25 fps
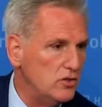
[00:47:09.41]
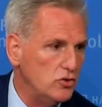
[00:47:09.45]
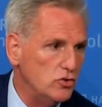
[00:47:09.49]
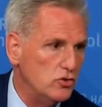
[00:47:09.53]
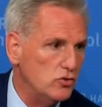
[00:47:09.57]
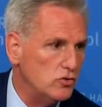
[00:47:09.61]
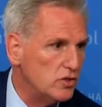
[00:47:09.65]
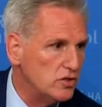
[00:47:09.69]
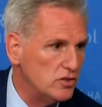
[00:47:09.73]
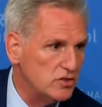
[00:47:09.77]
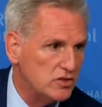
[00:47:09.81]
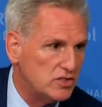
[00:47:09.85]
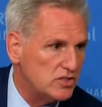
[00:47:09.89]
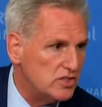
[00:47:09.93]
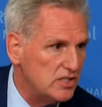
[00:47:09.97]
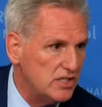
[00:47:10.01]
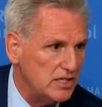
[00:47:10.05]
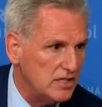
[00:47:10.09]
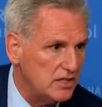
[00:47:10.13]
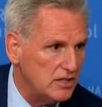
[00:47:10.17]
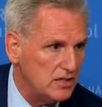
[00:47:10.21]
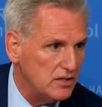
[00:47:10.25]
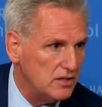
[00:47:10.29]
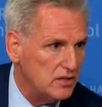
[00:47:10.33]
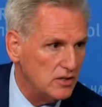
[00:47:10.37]
You could
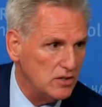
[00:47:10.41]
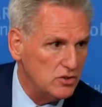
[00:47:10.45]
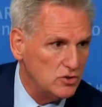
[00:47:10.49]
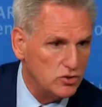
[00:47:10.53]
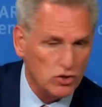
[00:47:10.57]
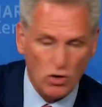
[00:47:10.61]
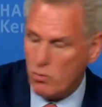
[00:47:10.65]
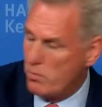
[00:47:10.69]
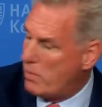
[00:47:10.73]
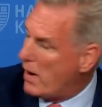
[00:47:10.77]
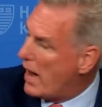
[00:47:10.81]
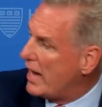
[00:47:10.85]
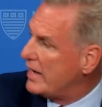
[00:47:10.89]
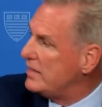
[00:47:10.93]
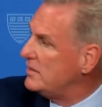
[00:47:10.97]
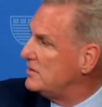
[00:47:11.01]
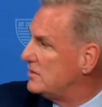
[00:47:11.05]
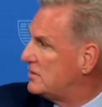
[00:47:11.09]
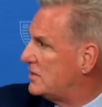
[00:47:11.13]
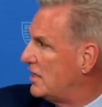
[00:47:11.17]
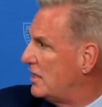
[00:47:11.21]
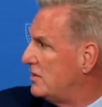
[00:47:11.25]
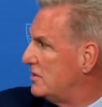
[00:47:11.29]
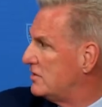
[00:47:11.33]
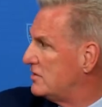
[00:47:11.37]
see Joe
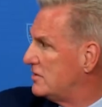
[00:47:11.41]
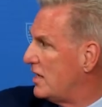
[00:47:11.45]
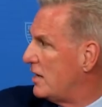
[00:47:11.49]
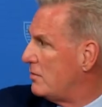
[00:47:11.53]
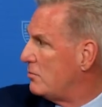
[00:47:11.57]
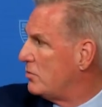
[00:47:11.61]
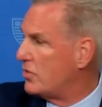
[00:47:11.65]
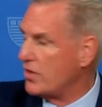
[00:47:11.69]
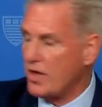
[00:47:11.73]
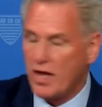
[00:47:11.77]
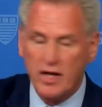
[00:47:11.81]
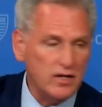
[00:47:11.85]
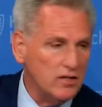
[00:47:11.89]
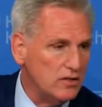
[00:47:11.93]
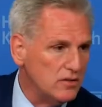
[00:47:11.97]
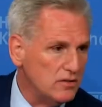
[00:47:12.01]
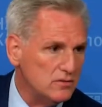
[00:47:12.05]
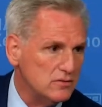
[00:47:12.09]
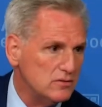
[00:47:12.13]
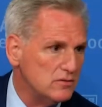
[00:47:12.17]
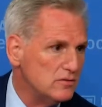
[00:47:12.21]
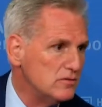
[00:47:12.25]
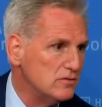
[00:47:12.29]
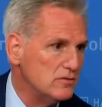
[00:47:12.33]
Biden said the same thing.